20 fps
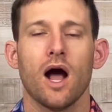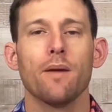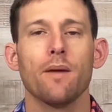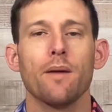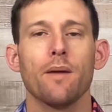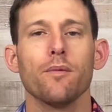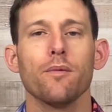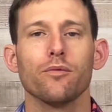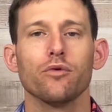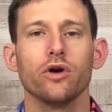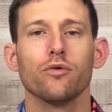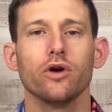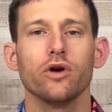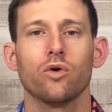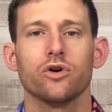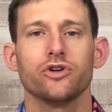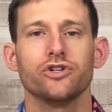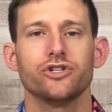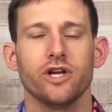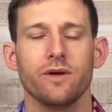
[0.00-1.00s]
I'm a Marine
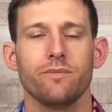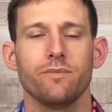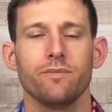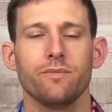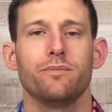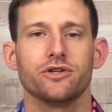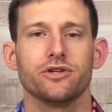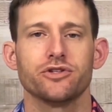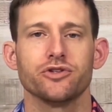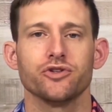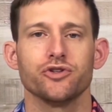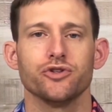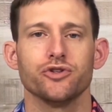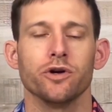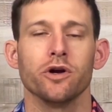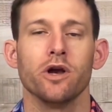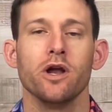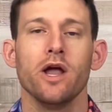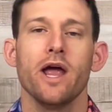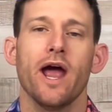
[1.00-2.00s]
Corps champion pistol
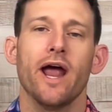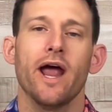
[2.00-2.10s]
shooter,